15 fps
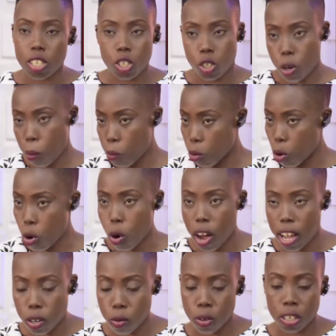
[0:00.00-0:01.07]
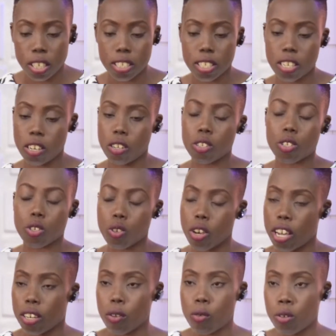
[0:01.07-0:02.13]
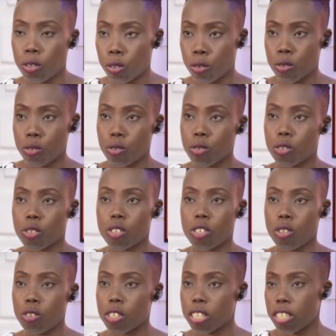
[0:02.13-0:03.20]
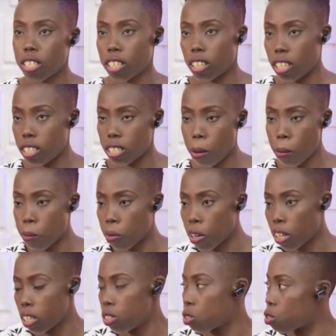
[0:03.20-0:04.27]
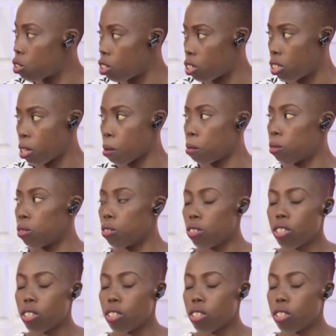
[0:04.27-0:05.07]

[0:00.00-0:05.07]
job, you are the one at a loss. You are the one who's losing the things I'm bringing to the table.